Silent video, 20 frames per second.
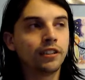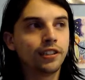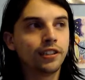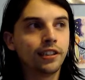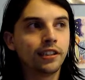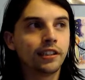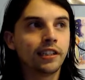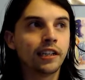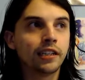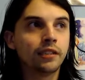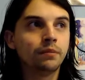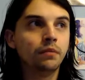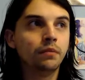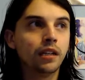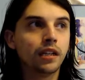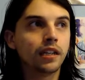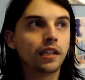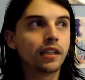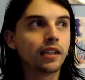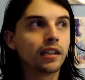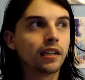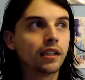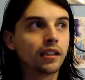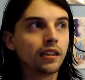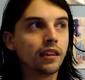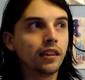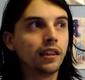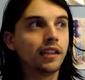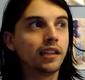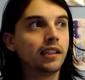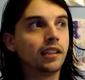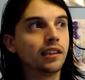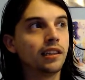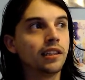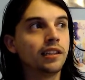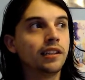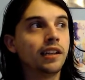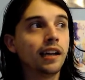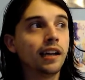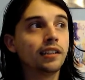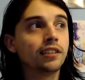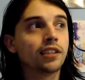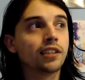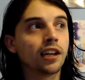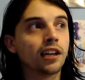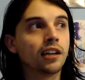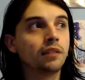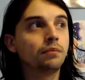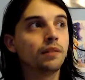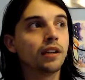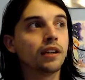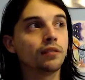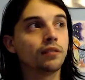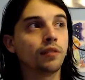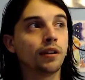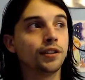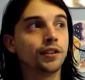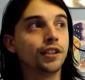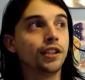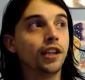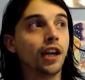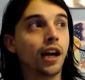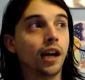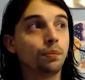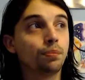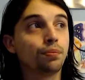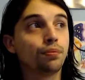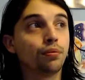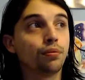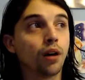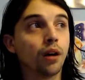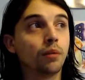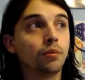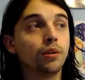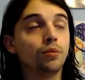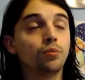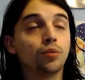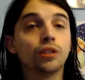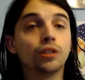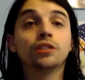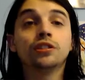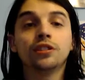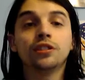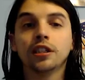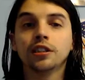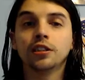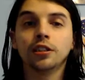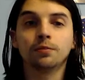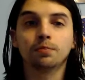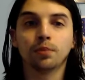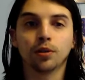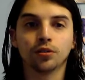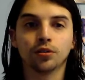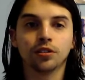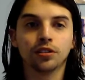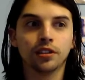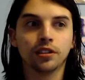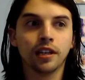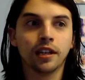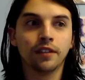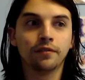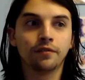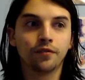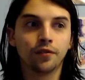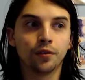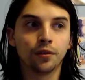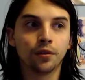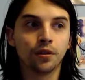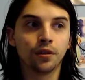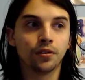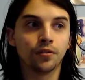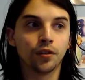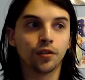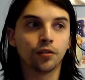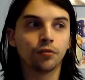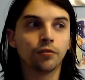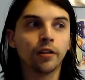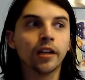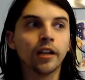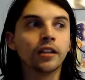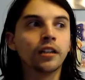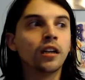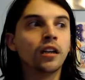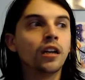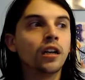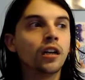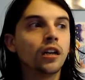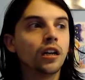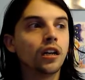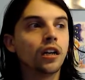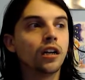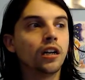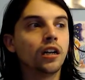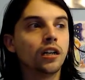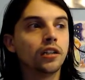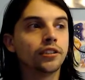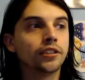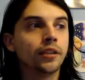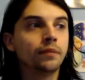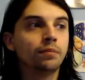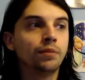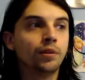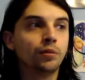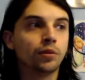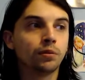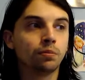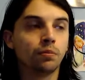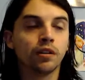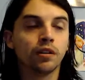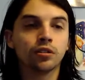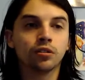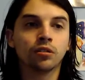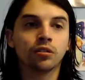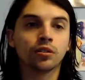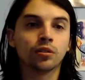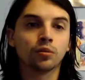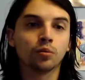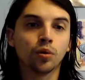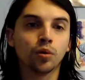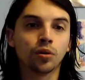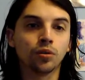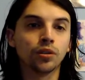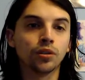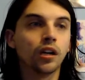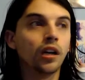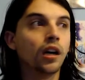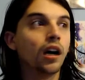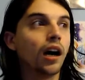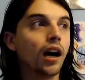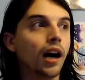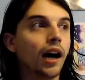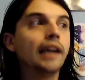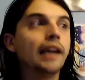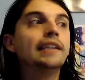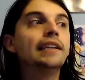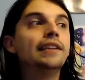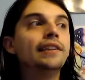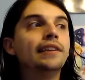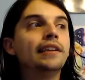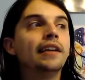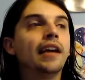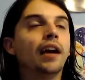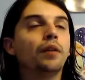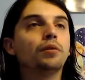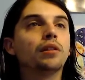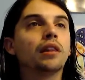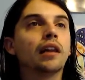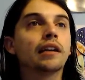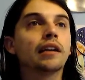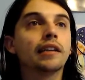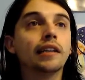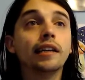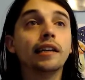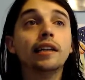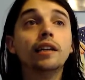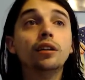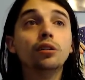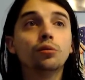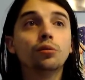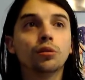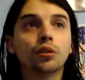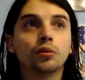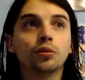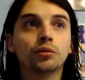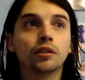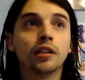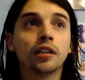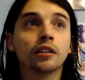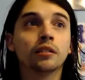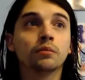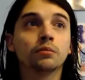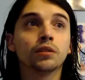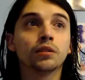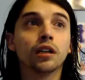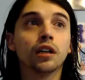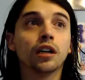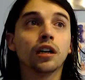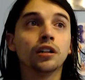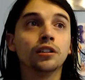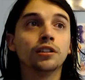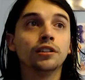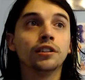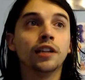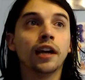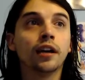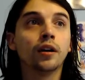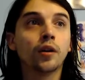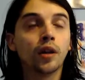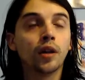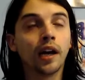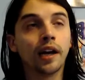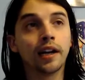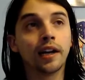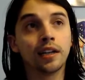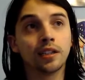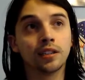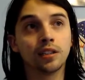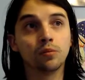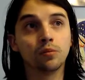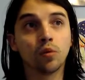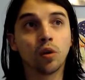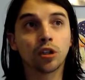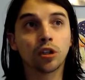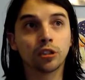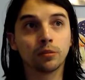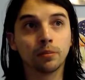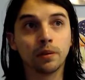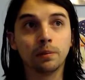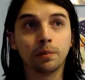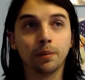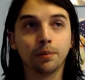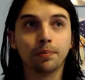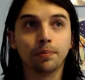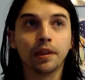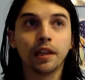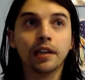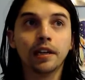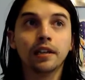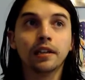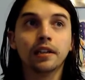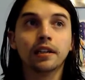the game, like the next time that I rent it, I probably would instead just purchase the game full rate. Same thing with Monster Hunter World. I didn't think I would like either of those games until I actually watched people play it,